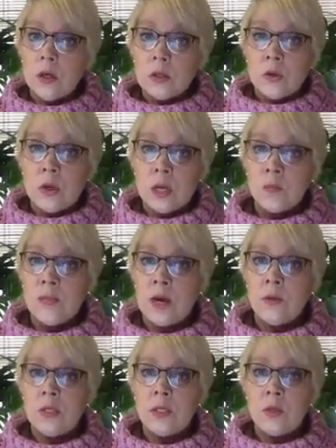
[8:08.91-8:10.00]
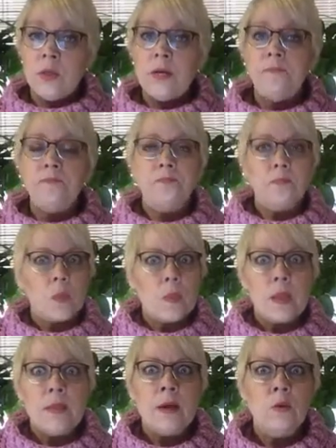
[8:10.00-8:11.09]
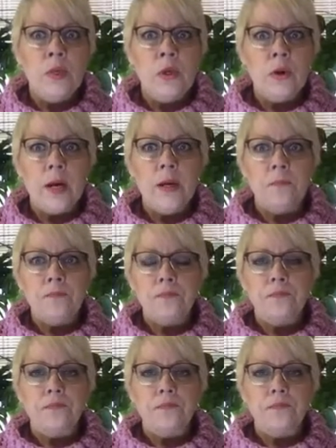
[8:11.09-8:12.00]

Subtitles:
so it'll come down a little bit. That would be great